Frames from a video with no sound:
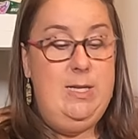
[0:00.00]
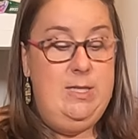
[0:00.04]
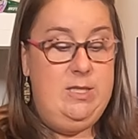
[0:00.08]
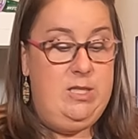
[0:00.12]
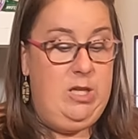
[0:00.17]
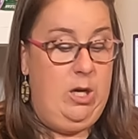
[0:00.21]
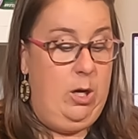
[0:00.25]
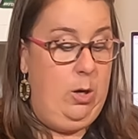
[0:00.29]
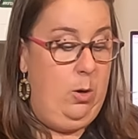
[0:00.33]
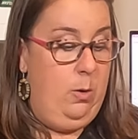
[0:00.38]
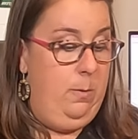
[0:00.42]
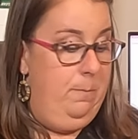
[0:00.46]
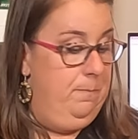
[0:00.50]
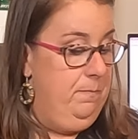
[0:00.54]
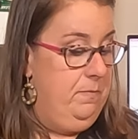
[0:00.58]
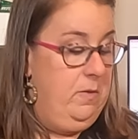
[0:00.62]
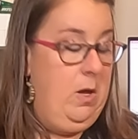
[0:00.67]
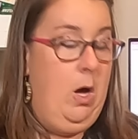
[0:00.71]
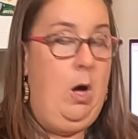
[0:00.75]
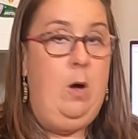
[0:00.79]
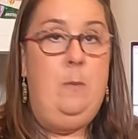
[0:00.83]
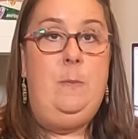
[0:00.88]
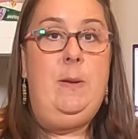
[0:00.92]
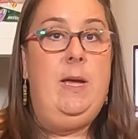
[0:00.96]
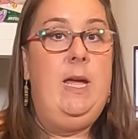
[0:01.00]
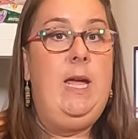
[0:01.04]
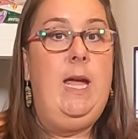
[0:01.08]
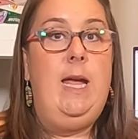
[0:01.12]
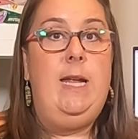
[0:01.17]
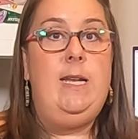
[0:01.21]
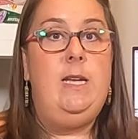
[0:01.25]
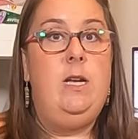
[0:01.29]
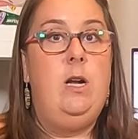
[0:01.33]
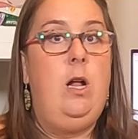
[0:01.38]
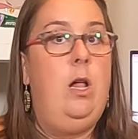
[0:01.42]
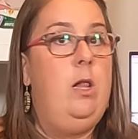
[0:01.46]
So I'll
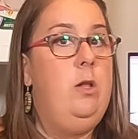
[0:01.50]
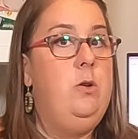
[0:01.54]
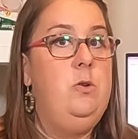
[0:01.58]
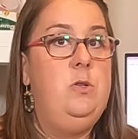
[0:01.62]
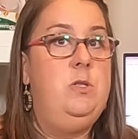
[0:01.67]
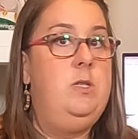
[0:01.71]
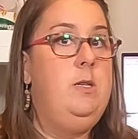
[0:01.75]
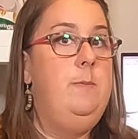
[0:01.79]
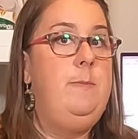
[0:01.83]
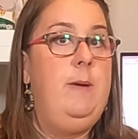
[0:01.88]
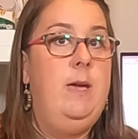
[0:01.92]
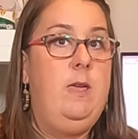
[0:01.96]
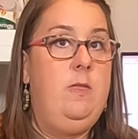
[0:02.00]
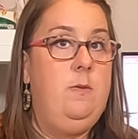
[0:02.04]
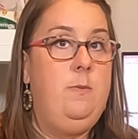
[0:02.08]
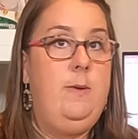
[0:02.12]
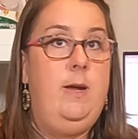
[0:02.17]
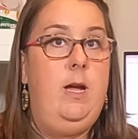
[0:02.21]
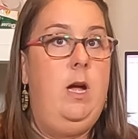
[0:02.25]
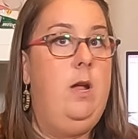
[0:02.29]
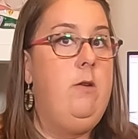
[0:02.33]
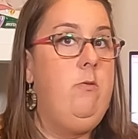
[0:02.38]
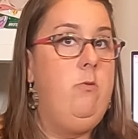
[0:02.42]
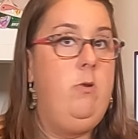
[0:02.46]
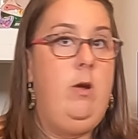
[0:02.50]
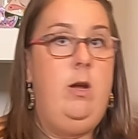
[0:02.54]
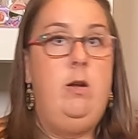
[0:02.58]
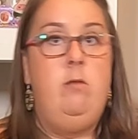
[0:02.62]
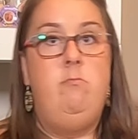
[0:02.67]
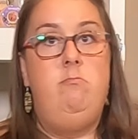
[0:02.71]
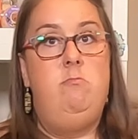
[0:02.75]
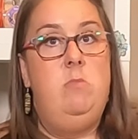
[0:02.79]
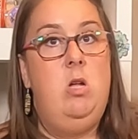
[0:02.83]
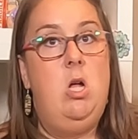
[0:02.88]
pay $80 to make 300